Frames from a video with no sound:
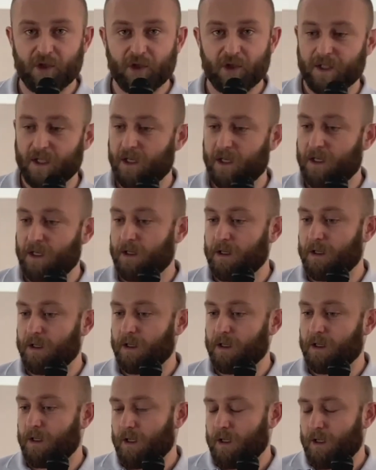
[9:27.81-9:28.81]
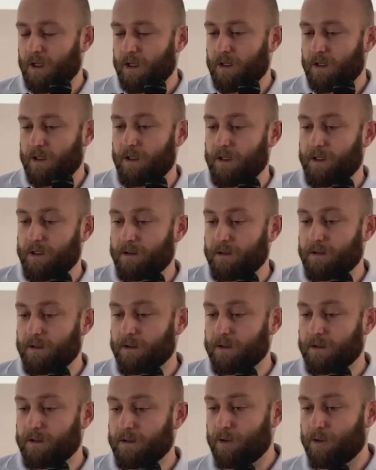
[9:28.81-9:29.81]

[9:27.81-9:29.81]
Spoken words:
in the